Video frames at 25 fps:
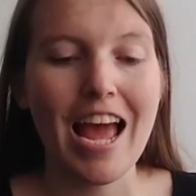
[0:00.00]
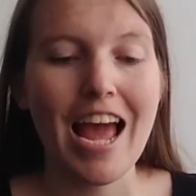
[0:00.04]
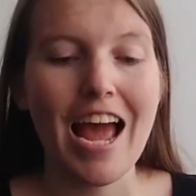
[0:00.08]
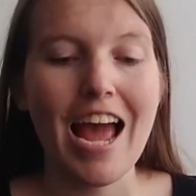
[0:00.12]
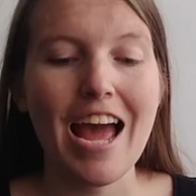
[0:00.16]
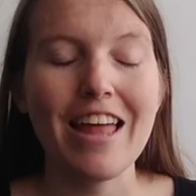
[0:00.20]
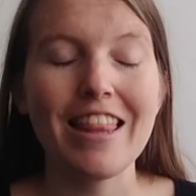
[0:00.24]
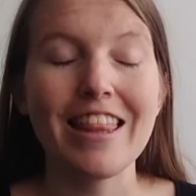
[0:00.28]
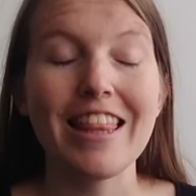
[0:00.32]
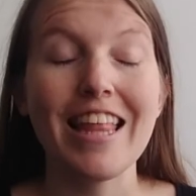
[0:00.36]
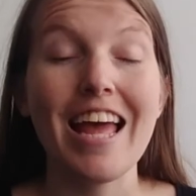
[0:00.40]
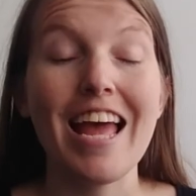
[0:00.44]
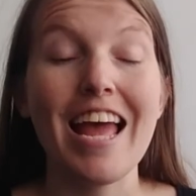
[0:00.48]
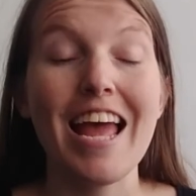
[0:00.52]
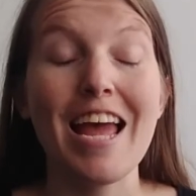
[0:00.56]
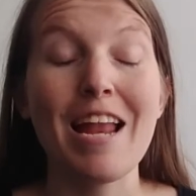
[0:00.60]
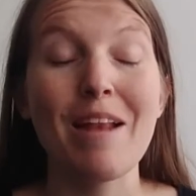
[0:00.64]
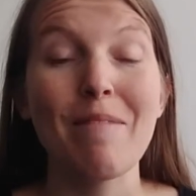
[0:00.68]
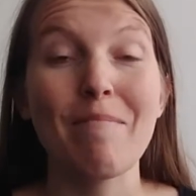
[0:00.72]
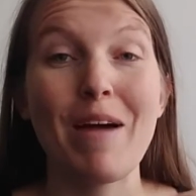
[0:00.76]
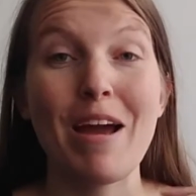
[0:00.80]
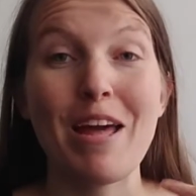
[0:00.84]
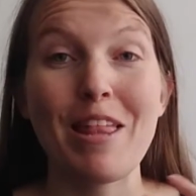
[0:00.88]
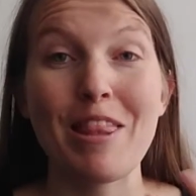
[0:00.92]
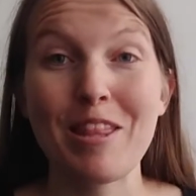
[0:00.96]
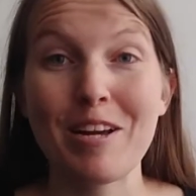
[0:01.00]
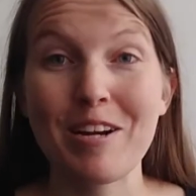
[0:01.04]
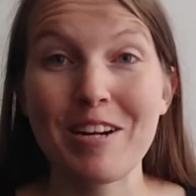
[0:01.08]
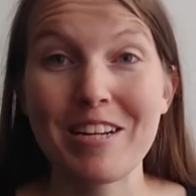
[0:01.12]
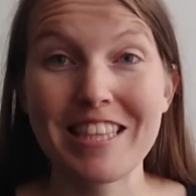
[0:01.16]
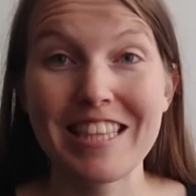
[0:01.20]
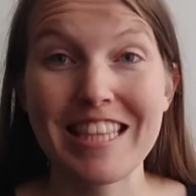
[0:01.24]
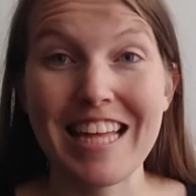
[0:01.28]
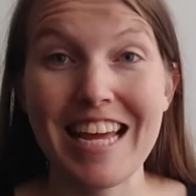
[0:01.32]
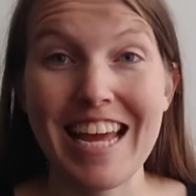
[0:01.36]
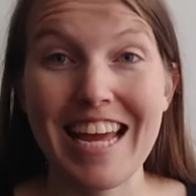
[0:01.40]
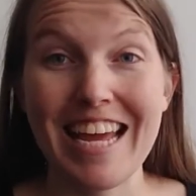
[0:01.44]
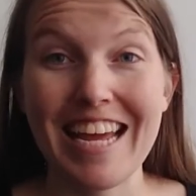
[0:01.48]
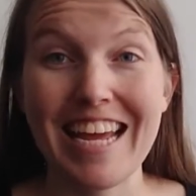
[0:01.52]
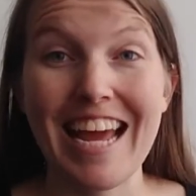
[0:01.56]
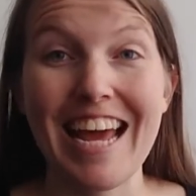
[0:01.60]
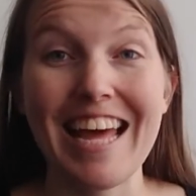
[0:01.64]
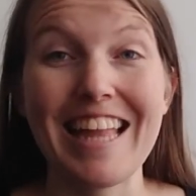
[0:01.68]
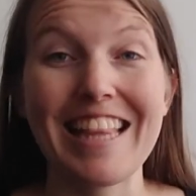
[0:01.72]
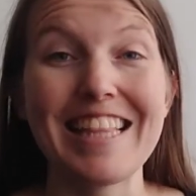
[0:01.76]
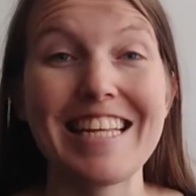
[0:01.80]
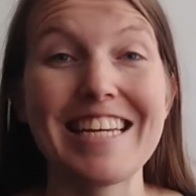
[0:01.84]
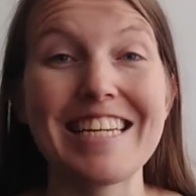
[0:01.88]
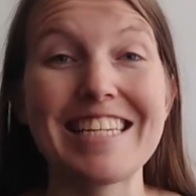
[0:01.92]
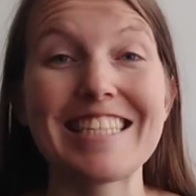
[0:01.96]
and then my third thing,
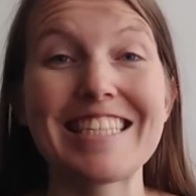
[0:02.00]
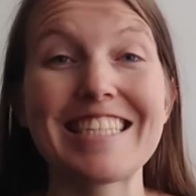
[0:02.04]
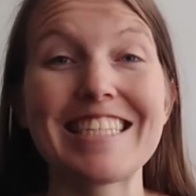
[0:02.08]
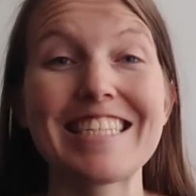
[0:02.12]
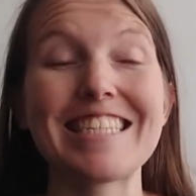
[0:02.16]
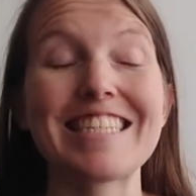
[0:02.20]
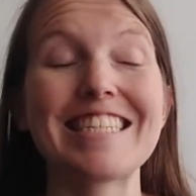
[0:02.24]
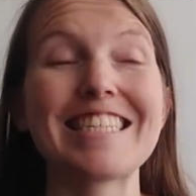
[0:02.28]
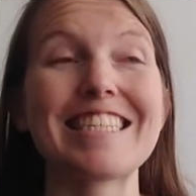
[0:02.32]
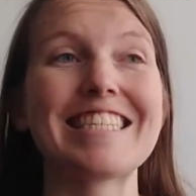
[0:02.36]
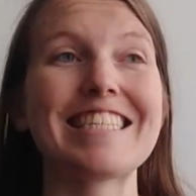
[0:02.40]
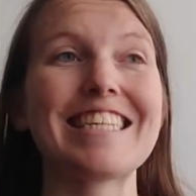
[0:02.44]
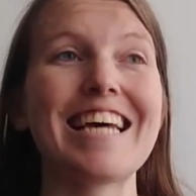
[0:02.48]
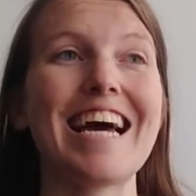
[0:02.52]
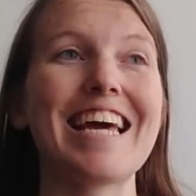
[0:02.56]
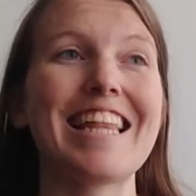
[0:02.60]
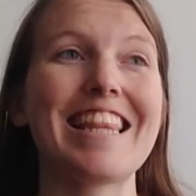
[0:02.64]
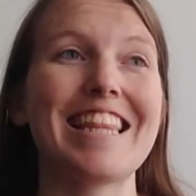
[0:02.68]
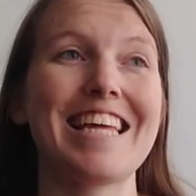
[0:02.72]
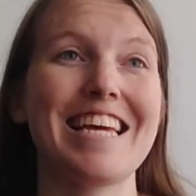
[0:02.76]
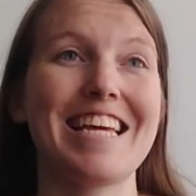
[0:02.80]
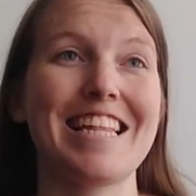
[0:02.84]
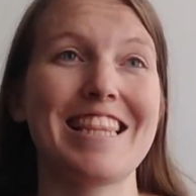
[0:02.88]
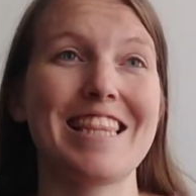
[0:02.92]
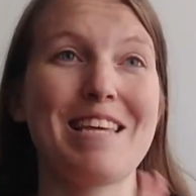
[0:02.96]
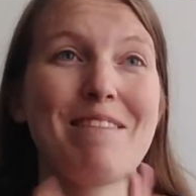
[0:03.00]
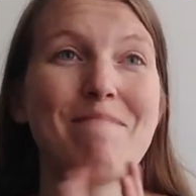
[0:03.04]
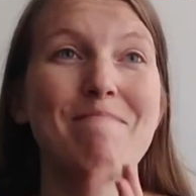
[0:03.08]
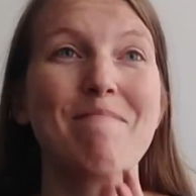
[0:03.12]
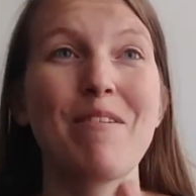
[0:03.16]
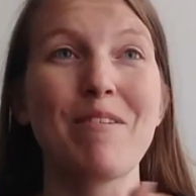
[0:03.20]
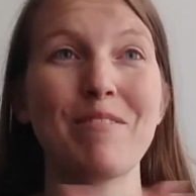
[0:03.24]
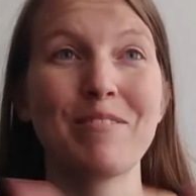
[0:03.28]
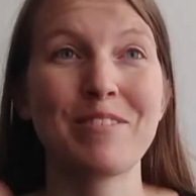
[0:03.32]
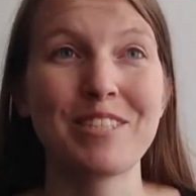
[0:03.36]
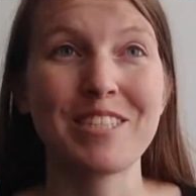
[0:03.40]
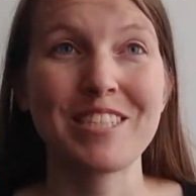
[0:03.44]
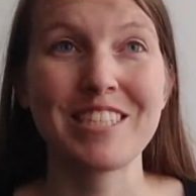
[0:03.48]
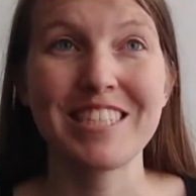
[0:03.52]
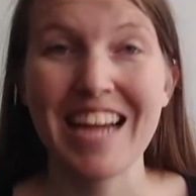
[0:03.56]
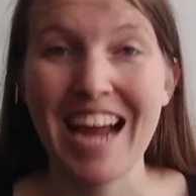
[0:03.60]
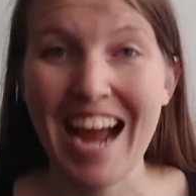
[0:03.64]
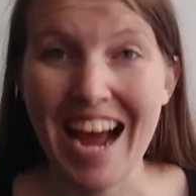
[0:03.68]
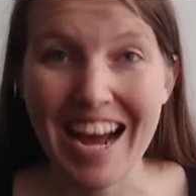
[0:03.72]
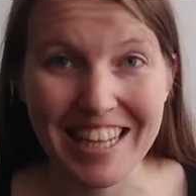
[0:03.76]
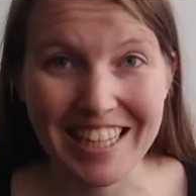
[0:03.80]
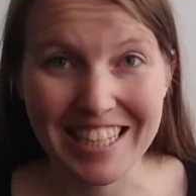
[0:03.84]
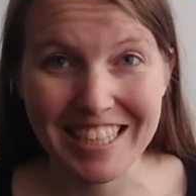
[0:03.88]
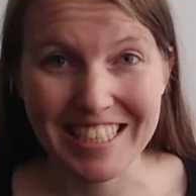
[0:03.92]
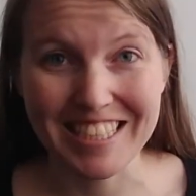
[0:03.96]
and this is, I think, the most
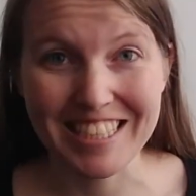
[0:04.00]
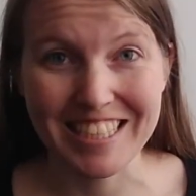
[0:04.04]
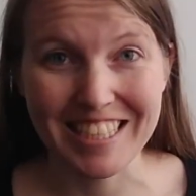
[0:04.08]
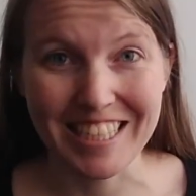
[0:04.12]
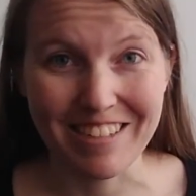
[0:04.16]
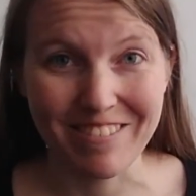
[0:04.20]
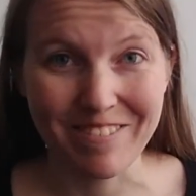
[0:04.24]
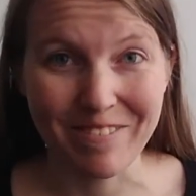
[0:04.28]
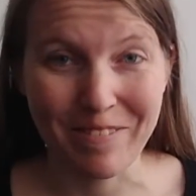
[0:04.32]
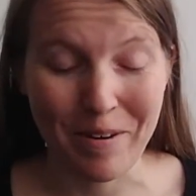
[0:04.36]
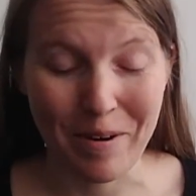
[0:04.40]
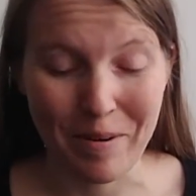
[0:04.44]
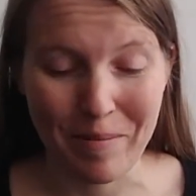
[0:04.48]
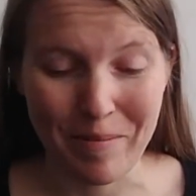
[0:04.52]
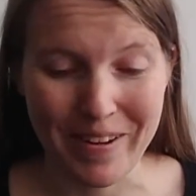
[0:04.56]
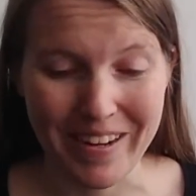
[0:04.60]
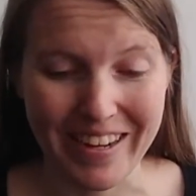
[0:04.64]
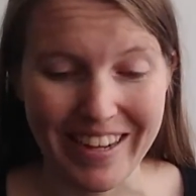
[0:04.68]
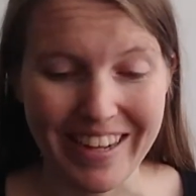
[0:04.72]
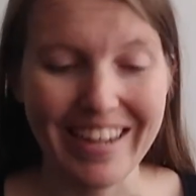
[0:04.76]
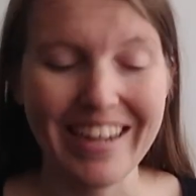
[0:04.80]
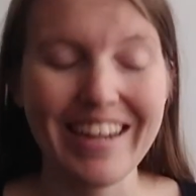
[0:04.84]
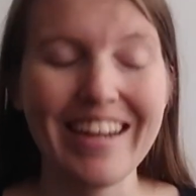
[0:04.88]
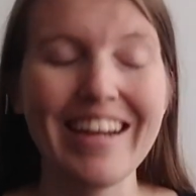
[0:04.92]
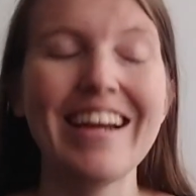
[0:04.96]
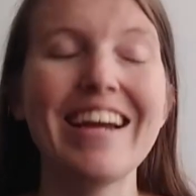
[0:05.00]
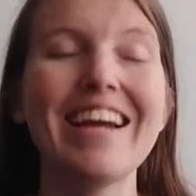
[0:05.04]
challenging for me,